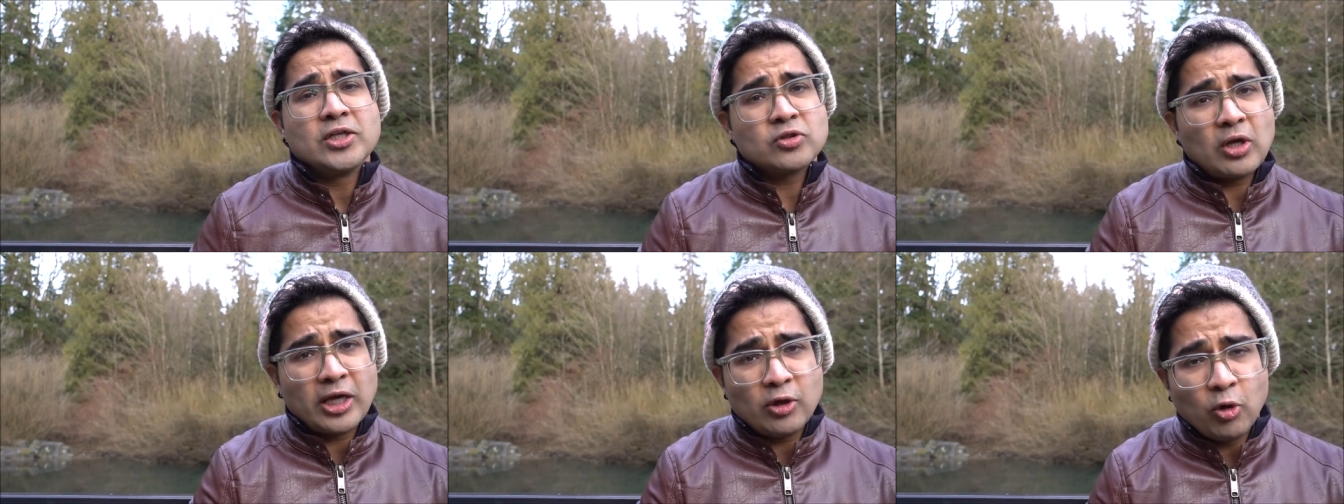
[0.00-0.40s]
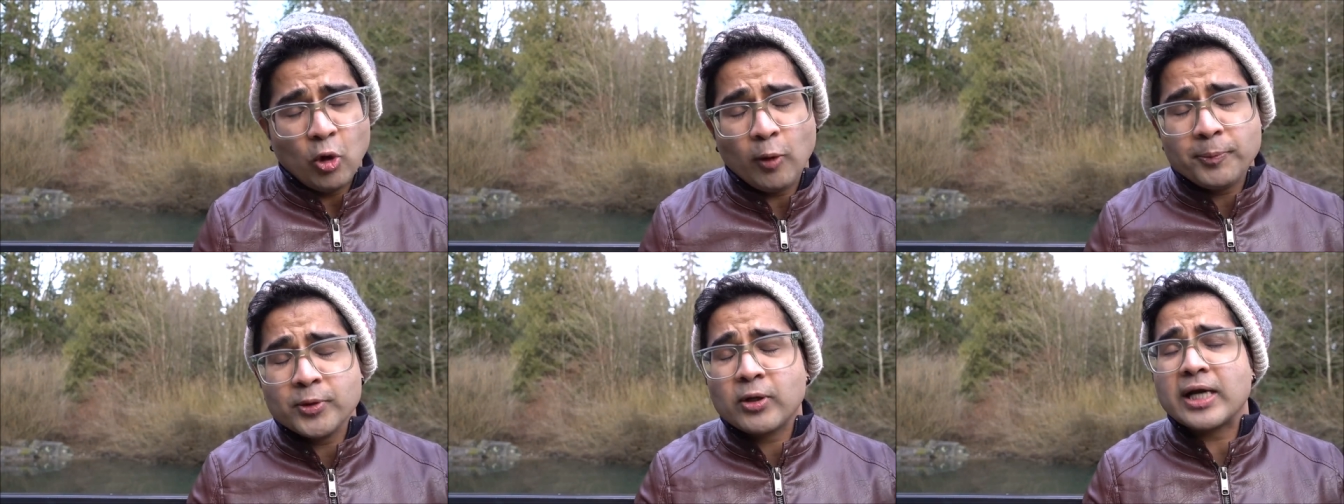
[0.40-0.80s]
So I
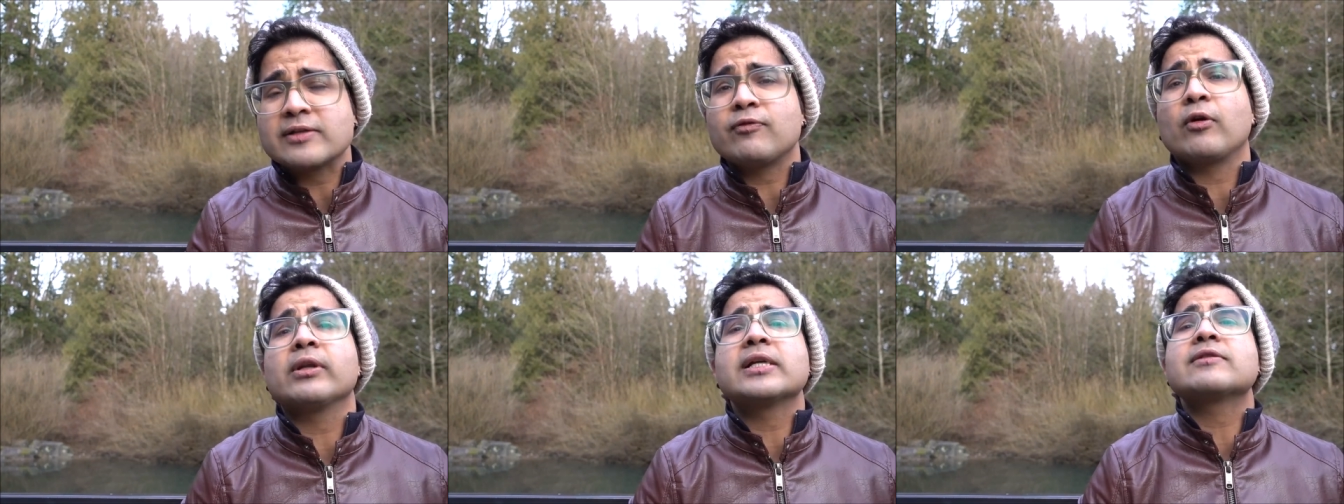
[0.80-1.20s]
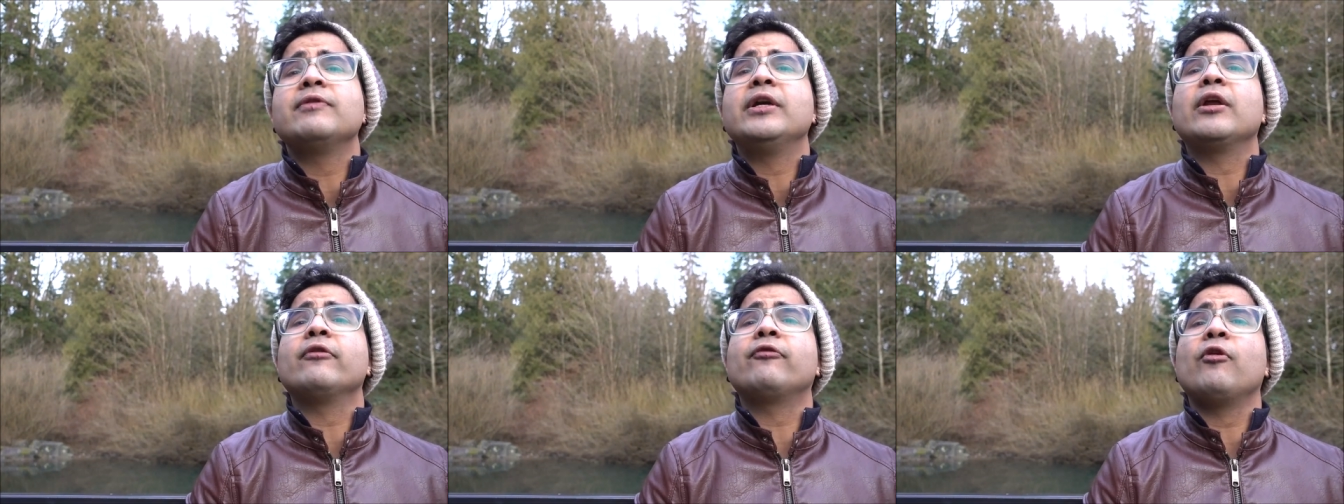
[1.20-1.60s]
hope you guys found this
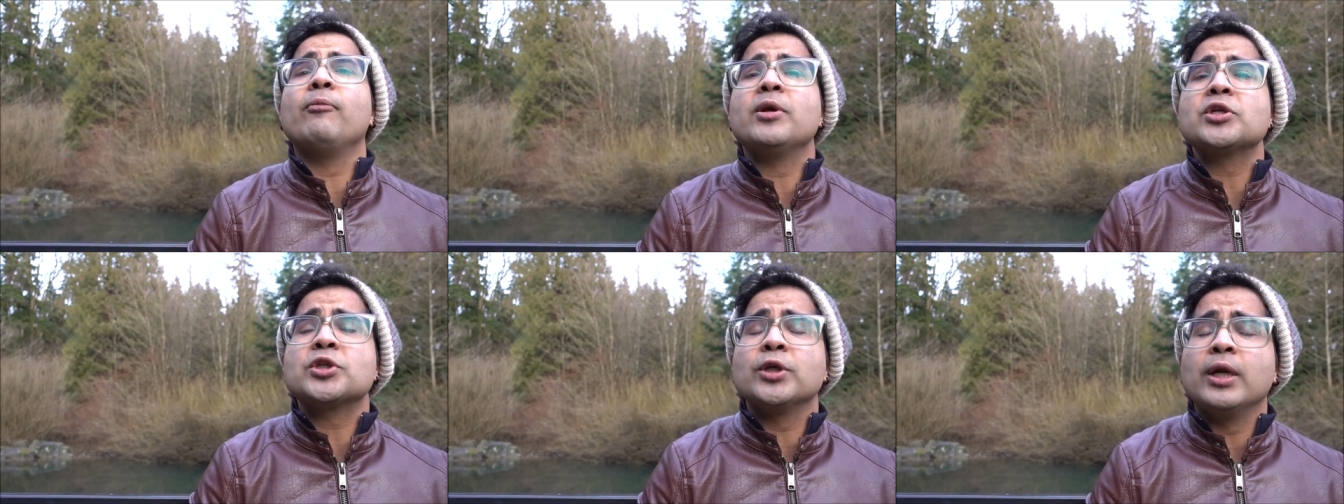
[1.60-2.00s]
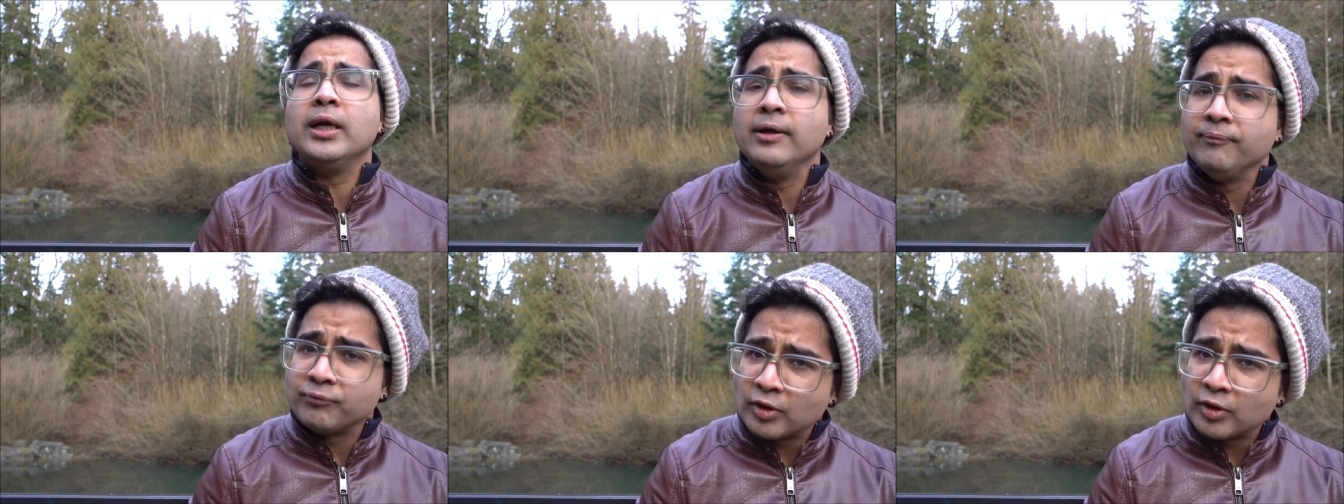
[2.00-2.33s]
video informational.